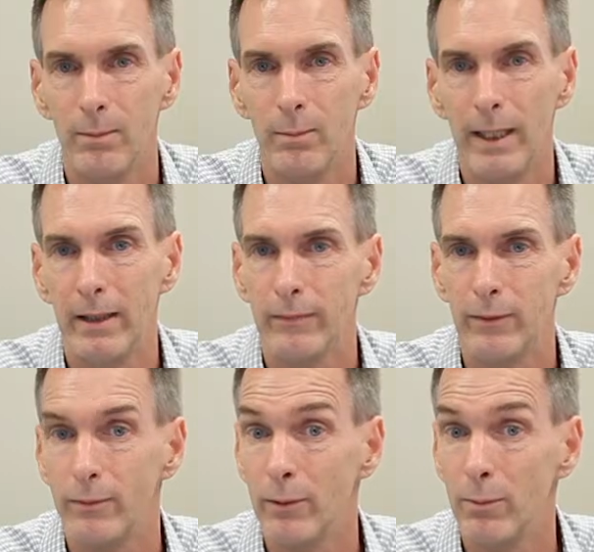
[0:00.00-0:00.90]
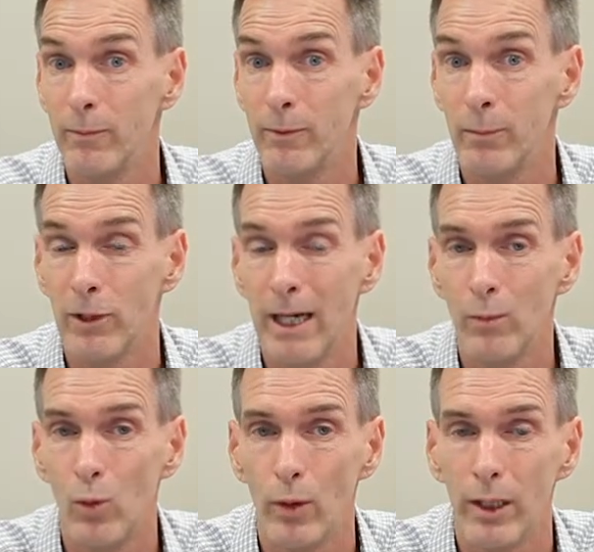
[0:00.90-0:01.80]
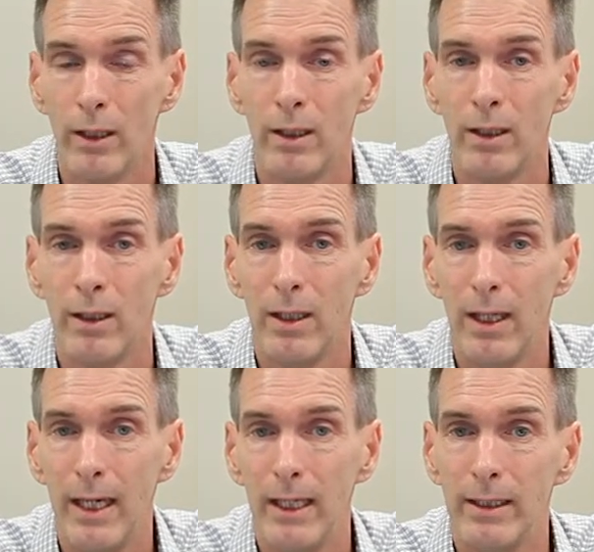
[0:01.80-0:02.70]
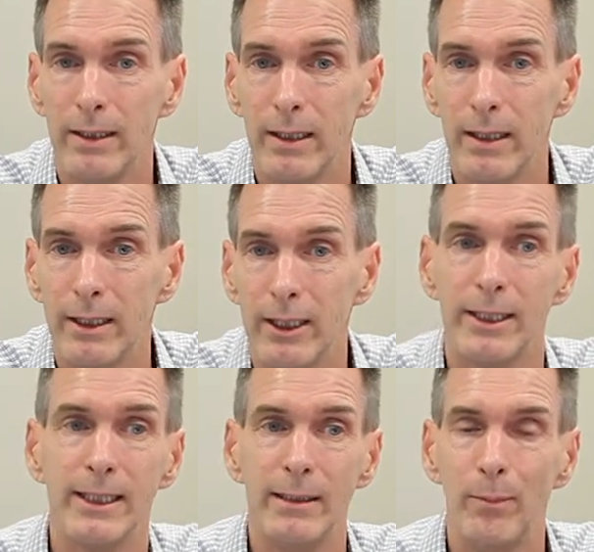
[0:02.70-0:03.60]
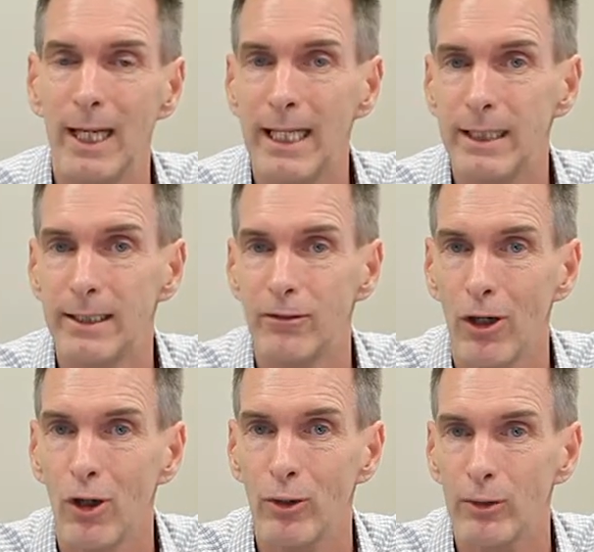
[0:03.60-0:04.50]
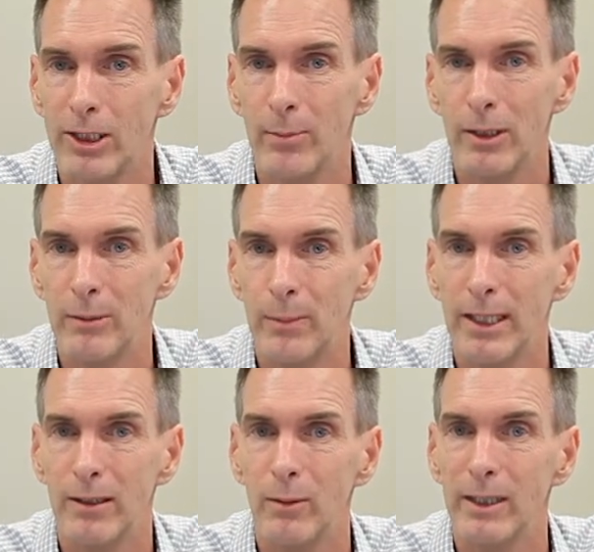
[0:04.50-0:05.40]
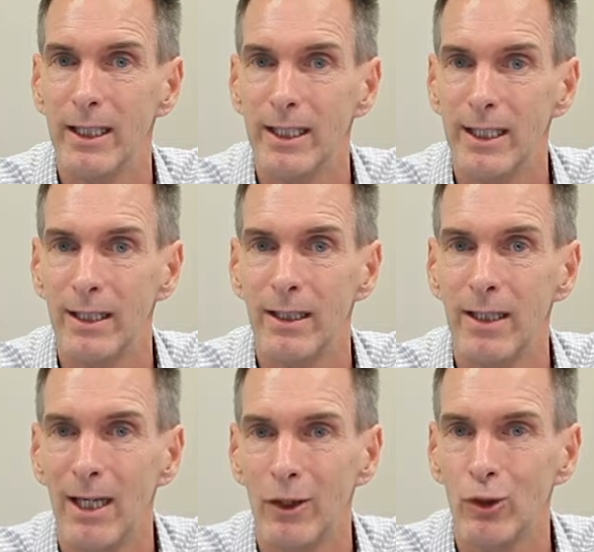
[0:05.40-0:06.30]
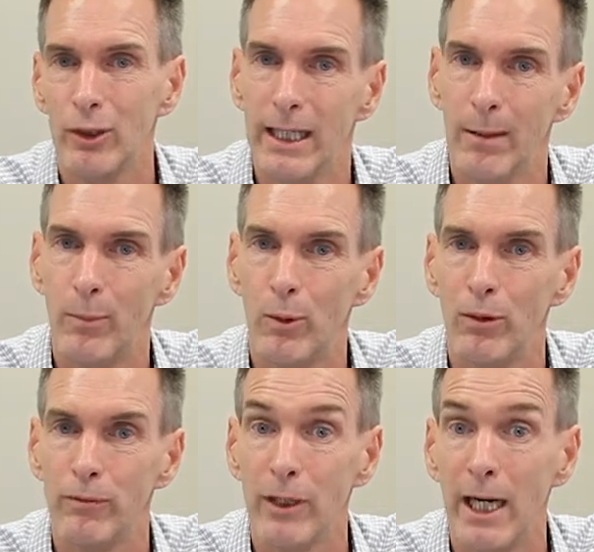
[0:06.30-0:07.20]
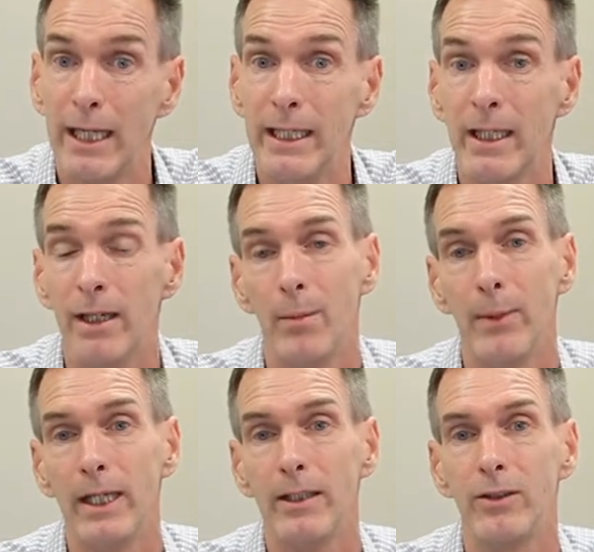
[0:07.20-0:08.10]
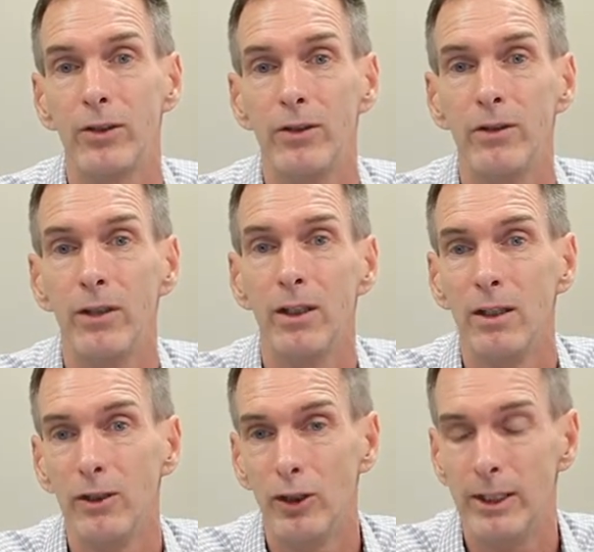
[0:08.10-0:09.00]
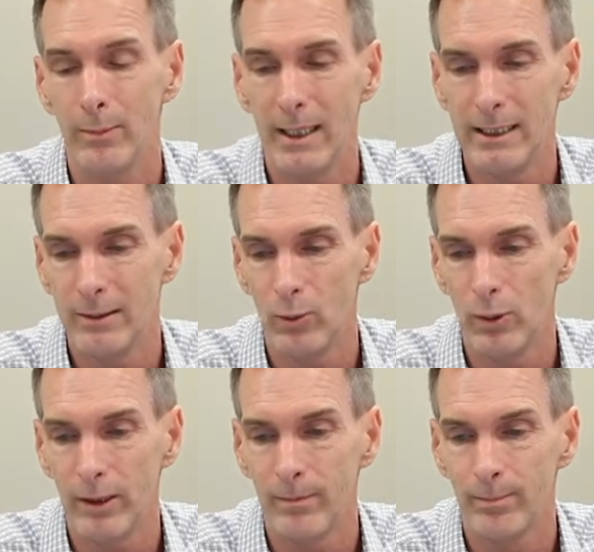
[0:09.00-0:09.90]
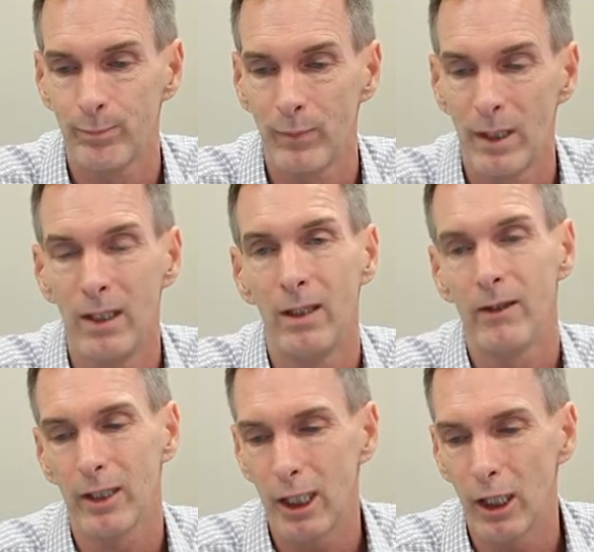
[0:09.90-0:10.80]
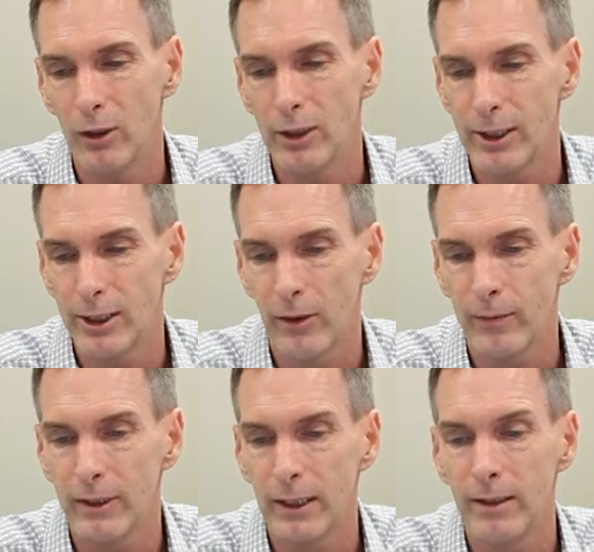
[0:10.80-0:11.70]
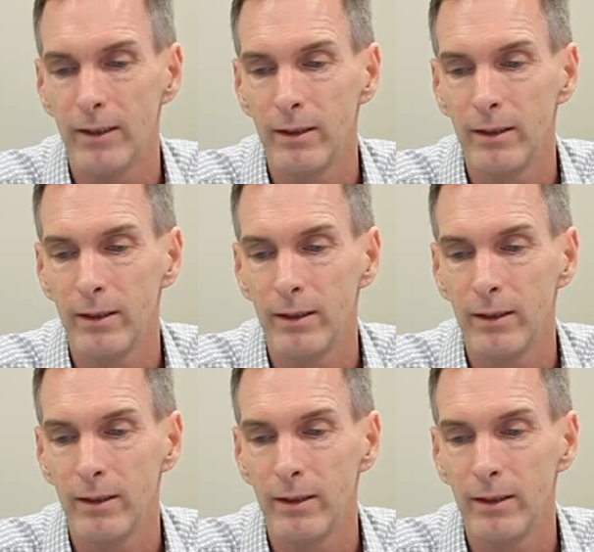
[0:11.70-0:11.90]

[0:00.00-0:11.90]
benefit from rainwater, and you can see plants grow so much better when they get a good downpour of rain compared to using mains water. The clothes are softer